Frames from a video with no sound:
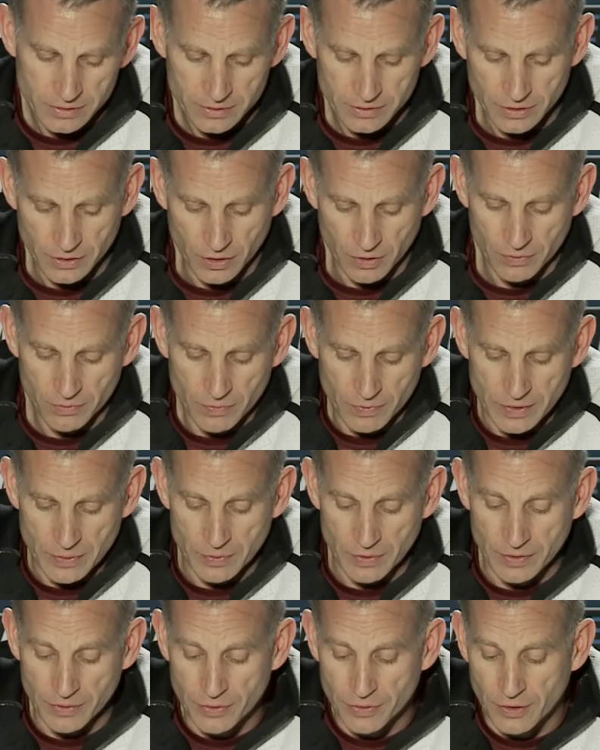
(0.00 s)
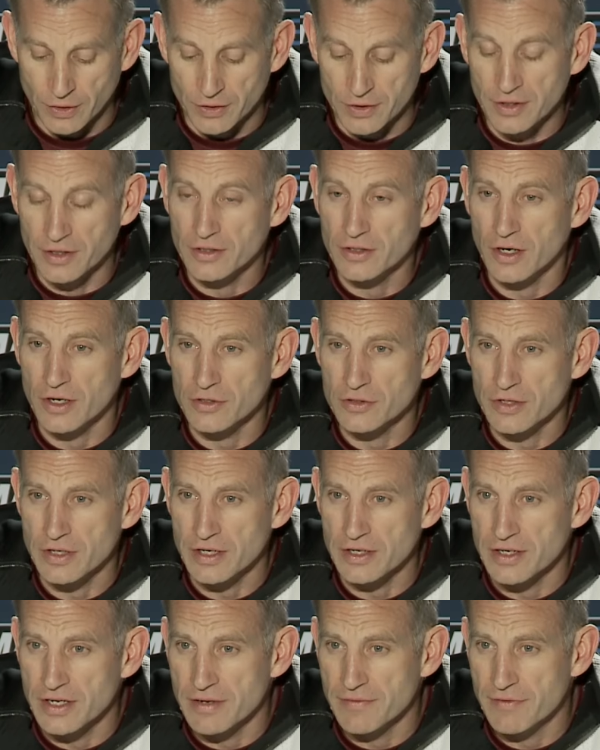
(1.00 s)
you know, we were third in the country
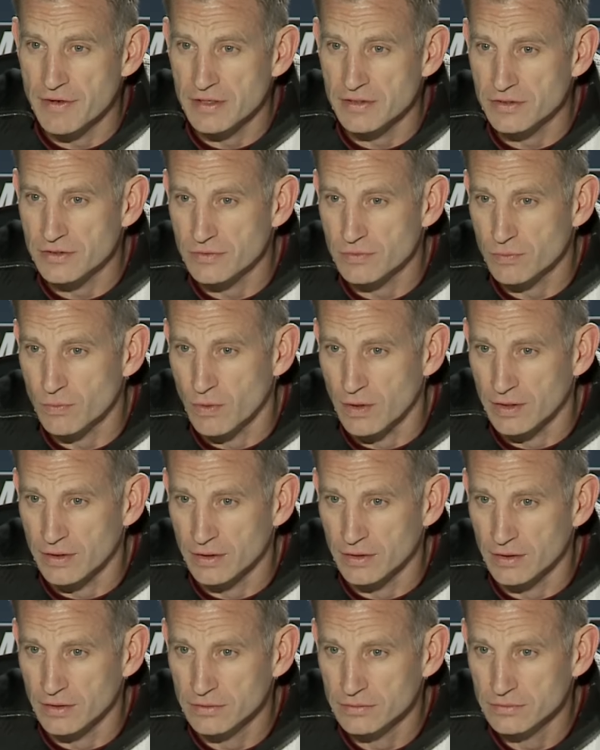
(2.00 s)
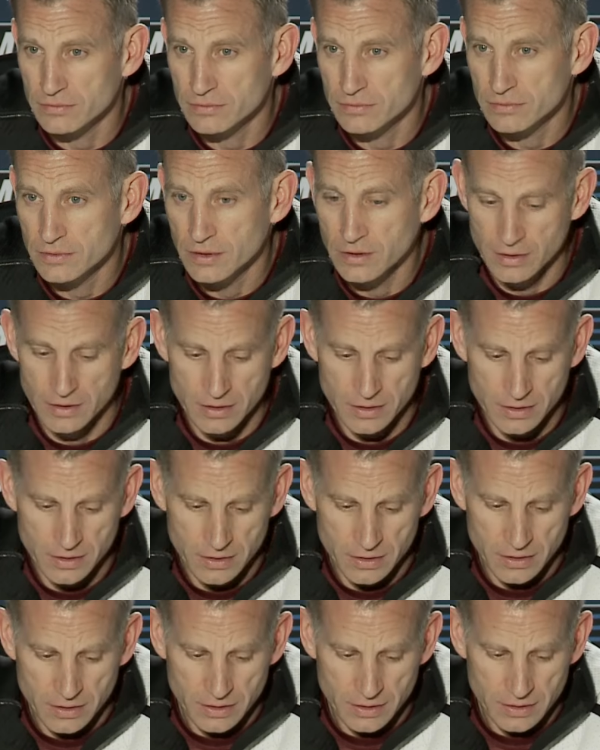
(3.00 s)
in defense, won
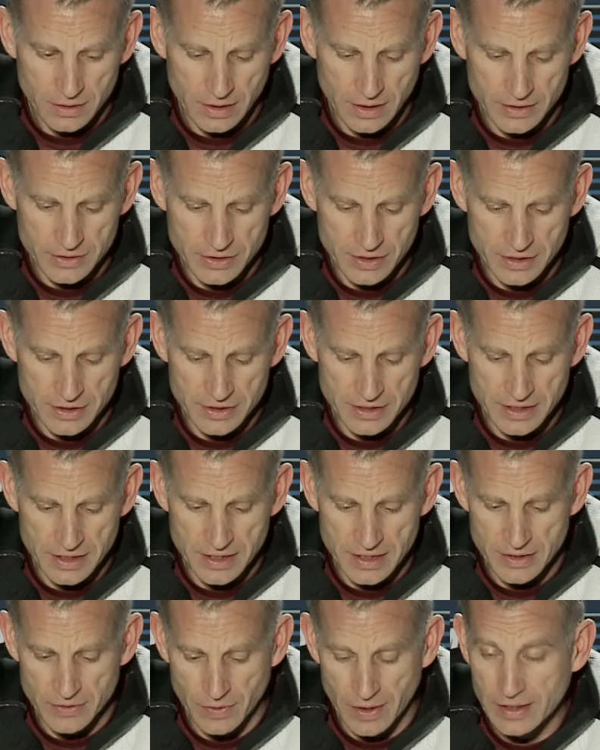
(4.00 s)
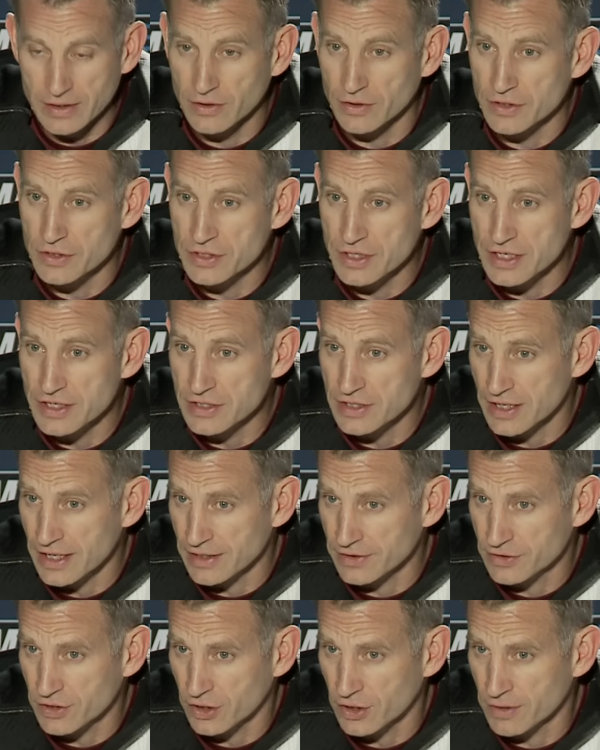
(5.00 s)
the S E C regular season
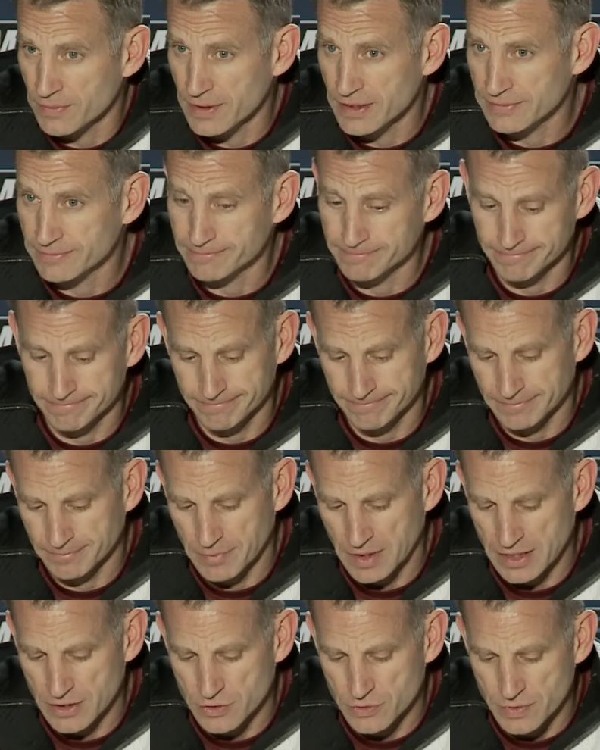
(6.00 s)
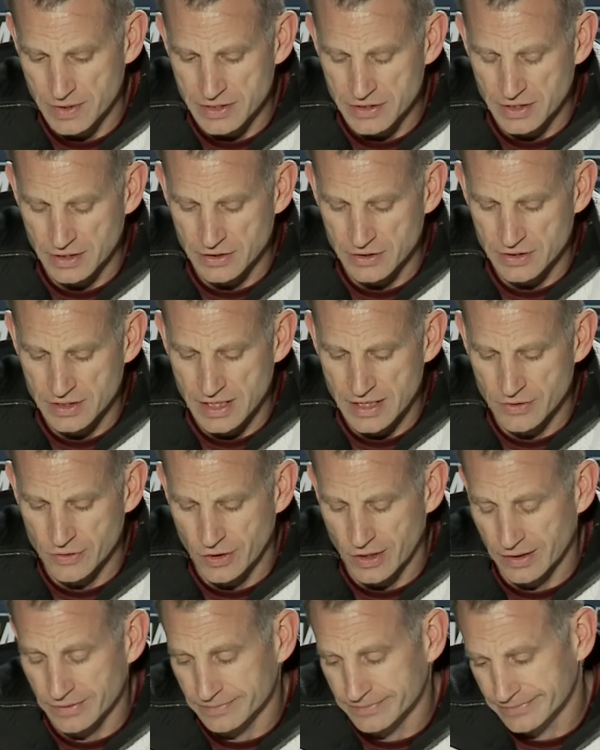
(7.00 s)
and tournament, and made a Sweet sixteen
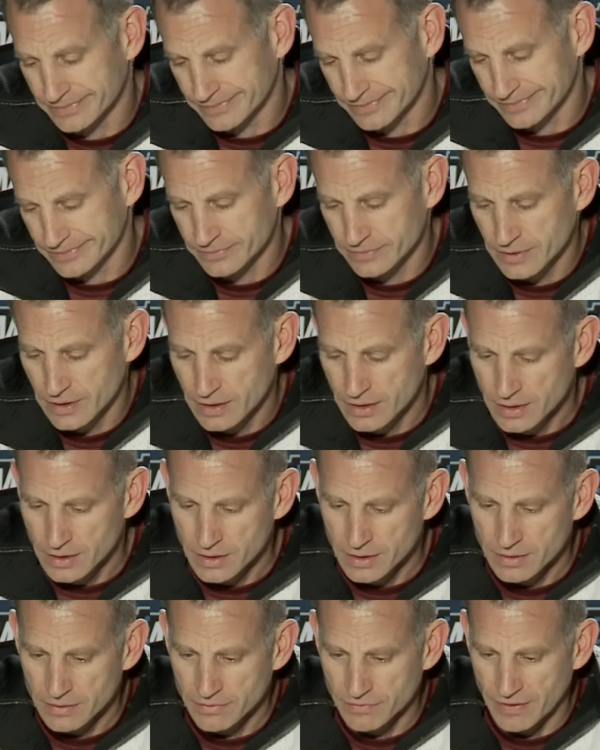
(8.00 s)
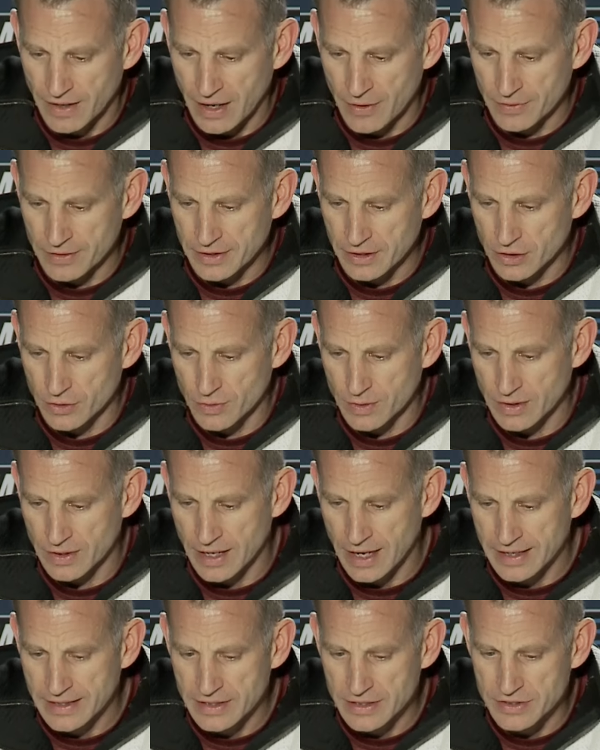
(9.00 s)
run. Following year, we were
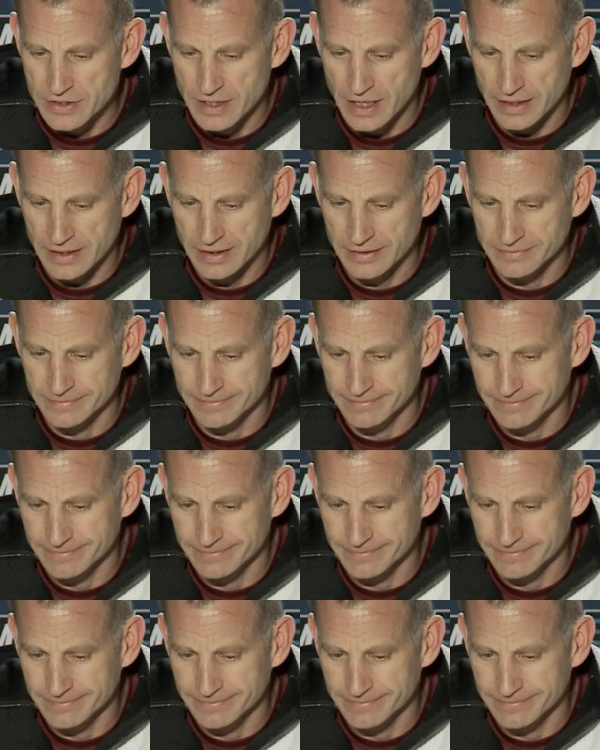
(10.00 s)
ninety-second.